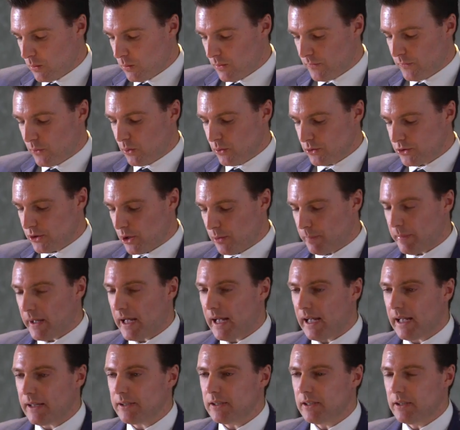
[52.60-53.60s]
We've also
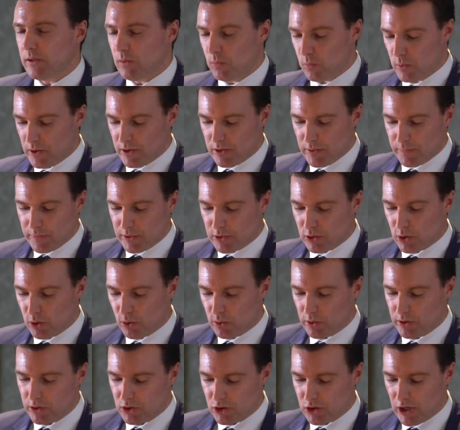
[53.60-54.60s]
partnered with the
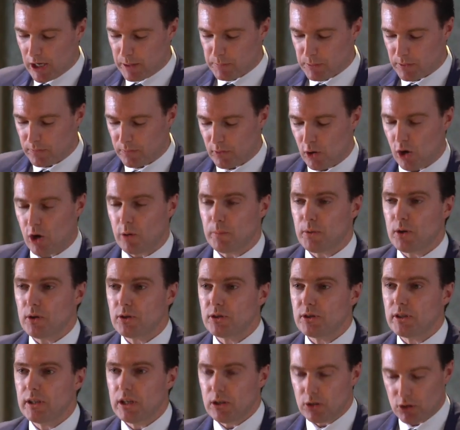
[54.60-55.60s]
Victorian Chamber of
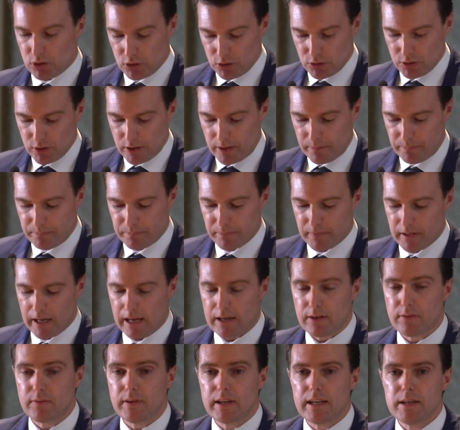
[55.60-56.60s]
Commerce and Industry
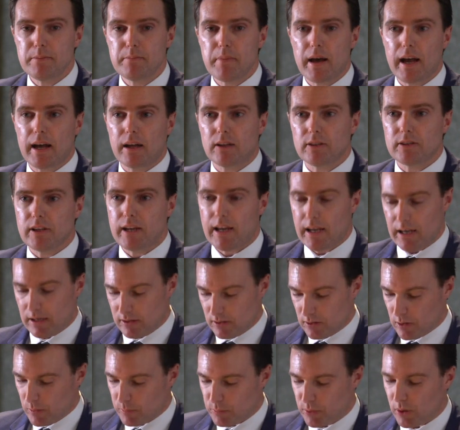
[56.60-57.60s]
and have emailed
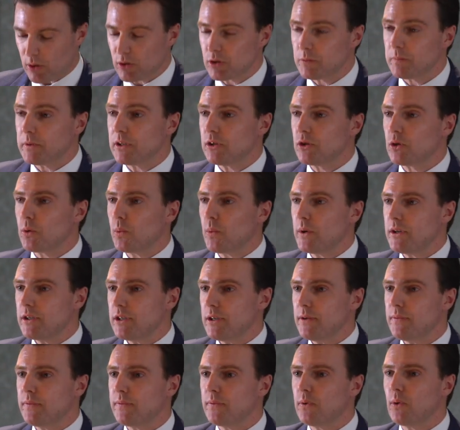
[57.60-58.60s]
out approximately
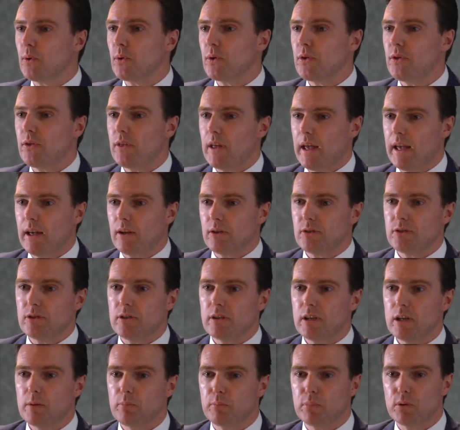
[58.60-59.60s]

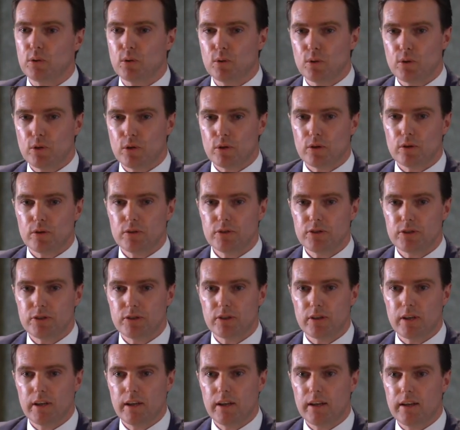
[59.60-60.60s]
24,000
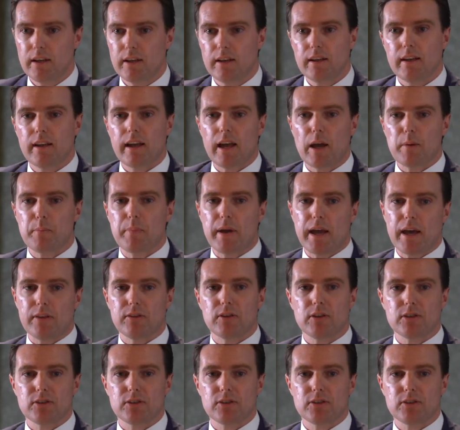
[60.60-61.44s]
employers about